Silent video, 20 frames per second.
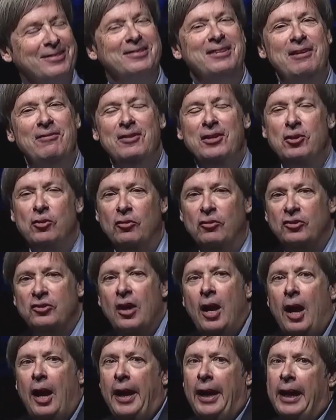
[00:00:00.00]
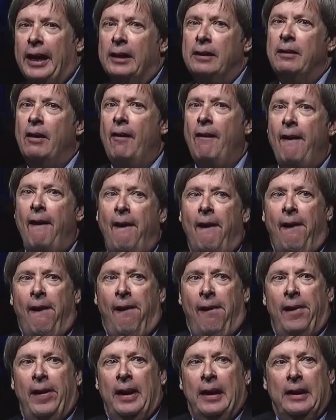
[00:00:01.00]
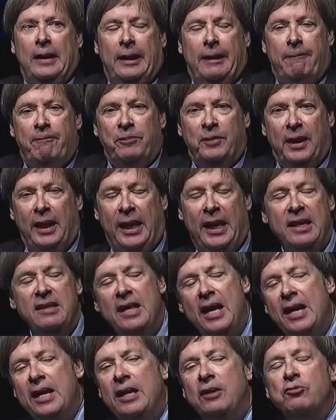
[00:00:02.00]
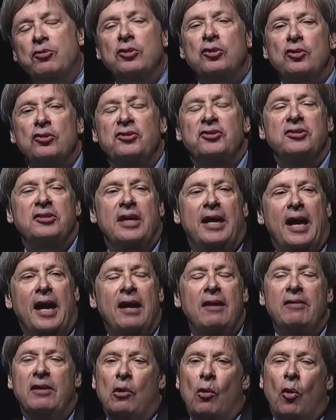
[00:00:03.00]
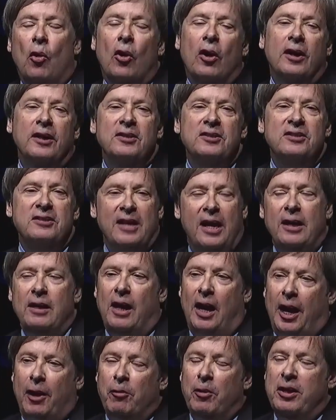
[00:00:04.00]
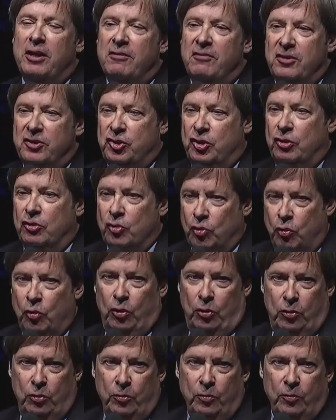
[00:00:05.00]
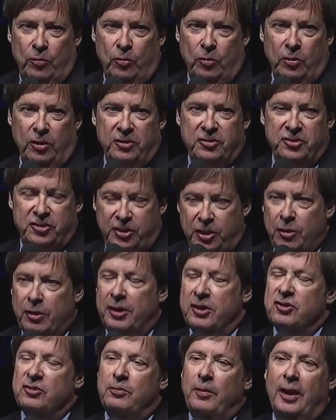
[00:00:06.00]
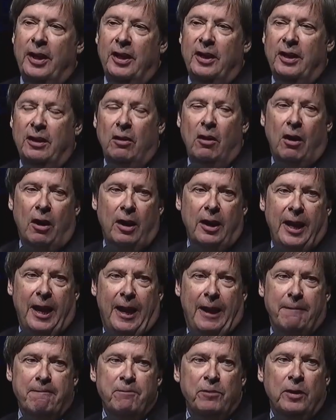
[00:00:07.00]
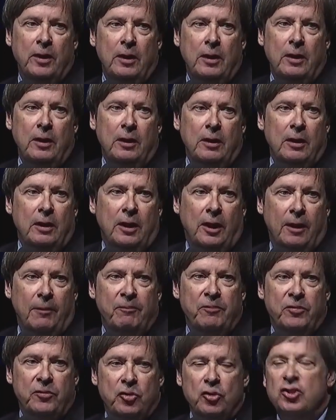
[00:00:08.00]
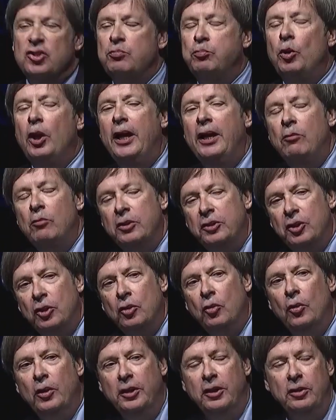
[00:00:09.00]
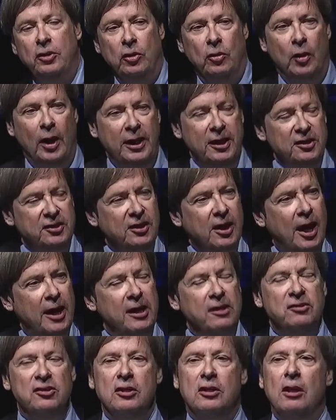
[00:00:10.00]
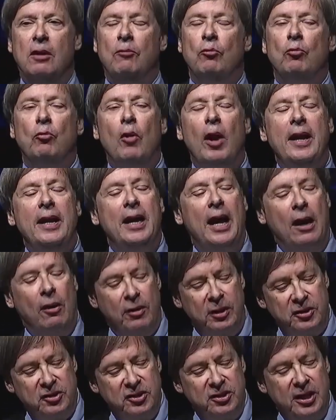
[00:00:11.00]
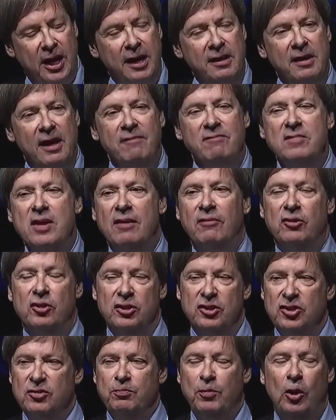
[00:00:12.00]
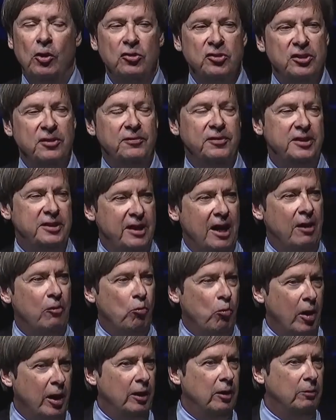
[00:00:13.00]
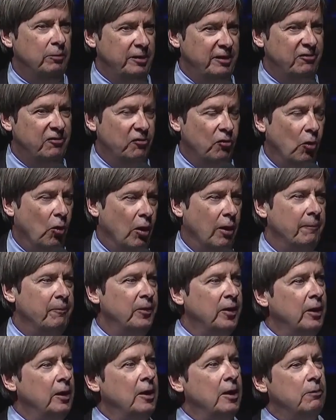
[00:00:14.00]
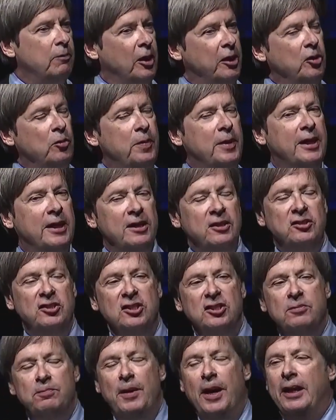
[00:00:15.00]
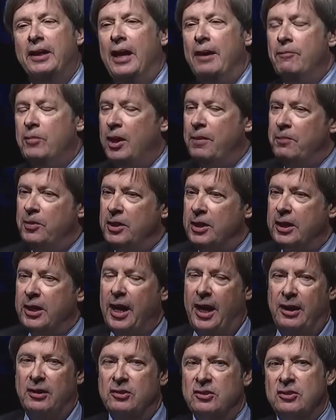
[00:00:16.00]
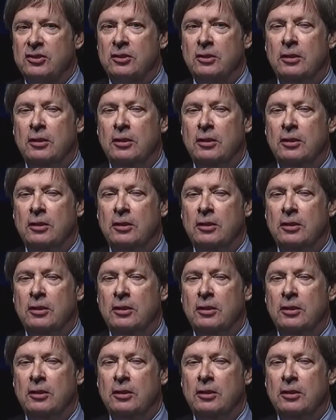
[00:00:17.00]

TV news. And he then introduces the head of the Oregon State Highway Division crew, a serious man in a hard hat, um, to explain what they're going to do. And this guy doesn't come right out and say they've never disposed of a dead whale before, but you begin to suspect that might be the case